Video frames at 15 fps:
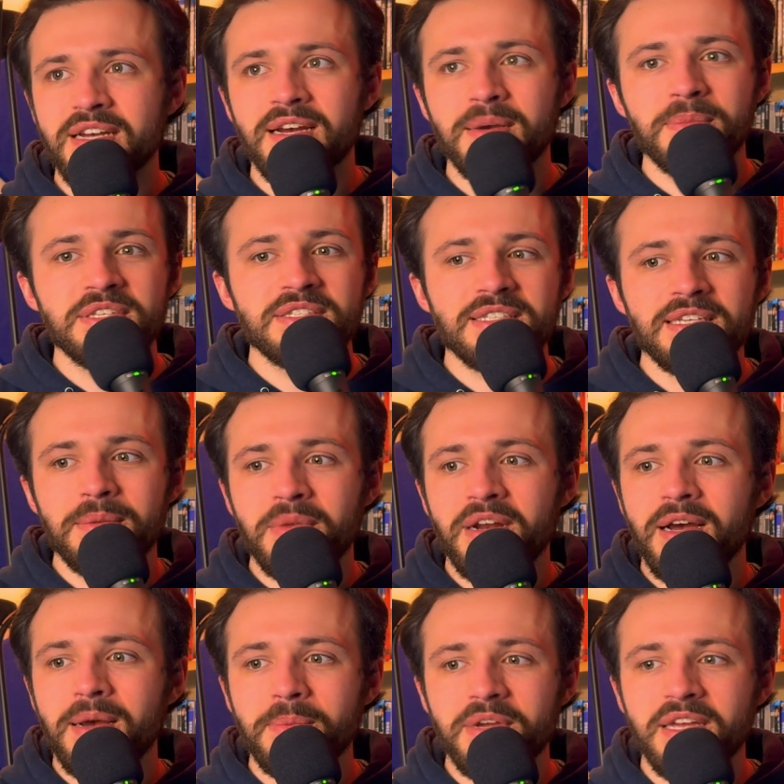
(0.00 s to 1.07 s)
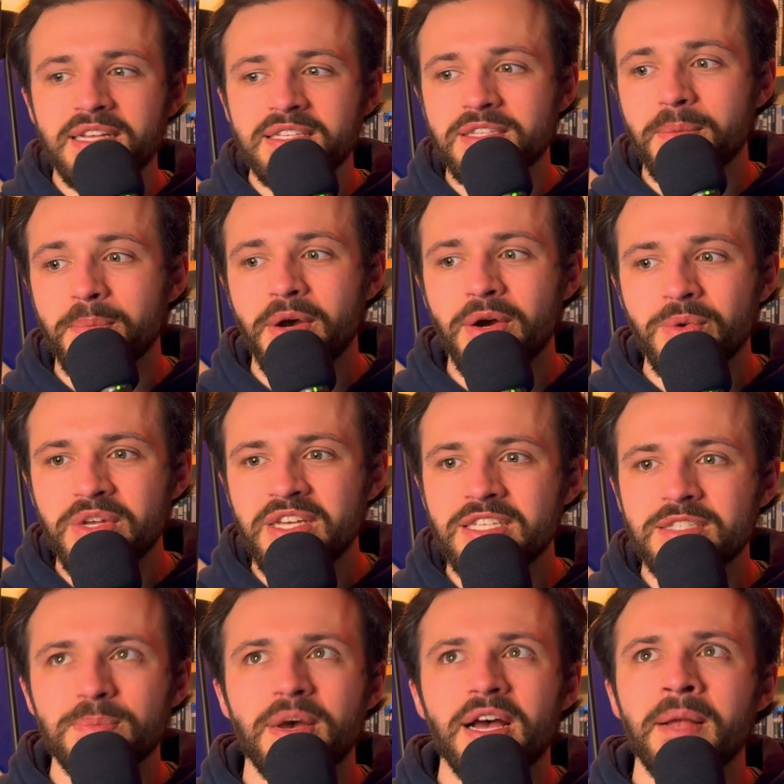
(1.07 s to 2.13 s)
zombies teaming up against the
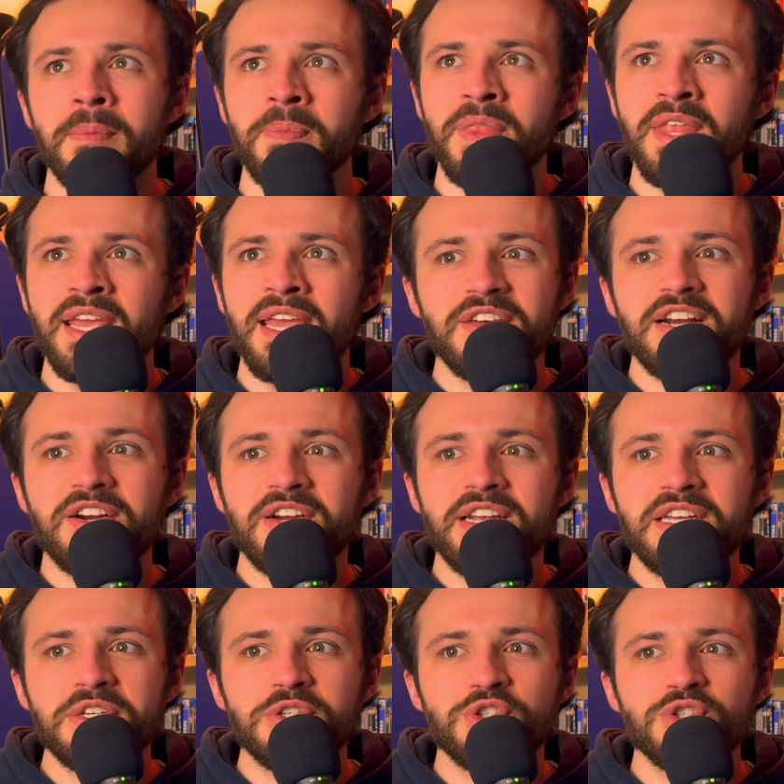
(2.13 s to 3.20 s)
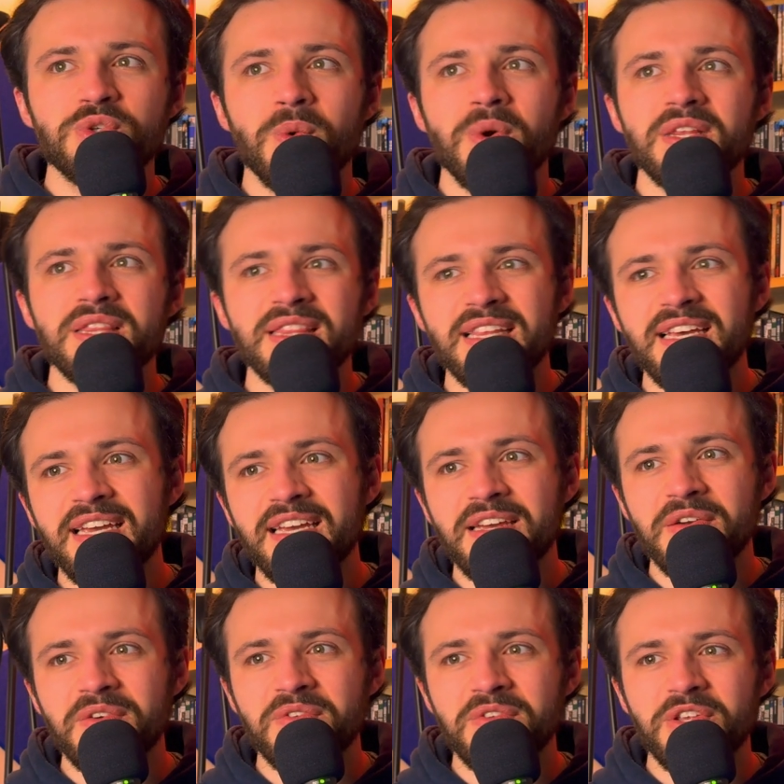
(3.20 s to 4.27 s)
bonies, but it's very
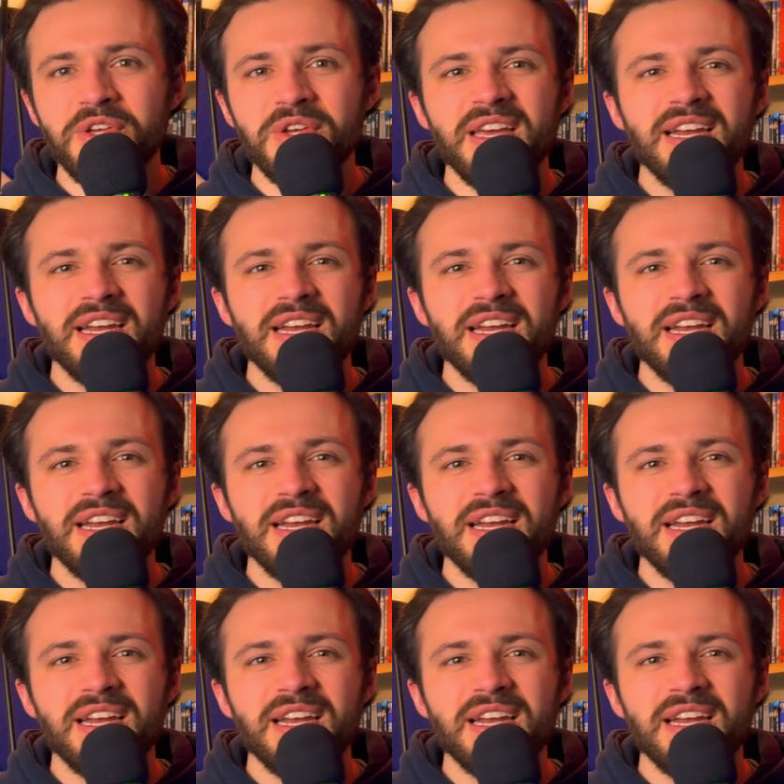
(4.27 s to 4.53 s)
short-lived.